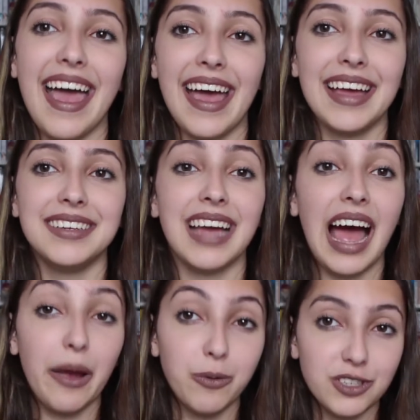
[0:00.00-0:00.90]
and
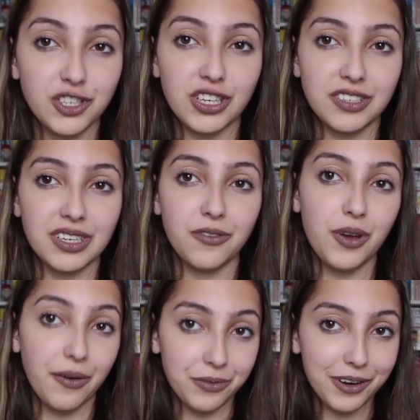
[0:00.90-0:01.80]
I would suggest it if
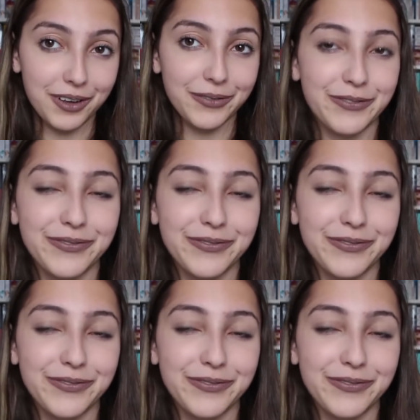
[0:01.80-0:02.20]
you haven't read it.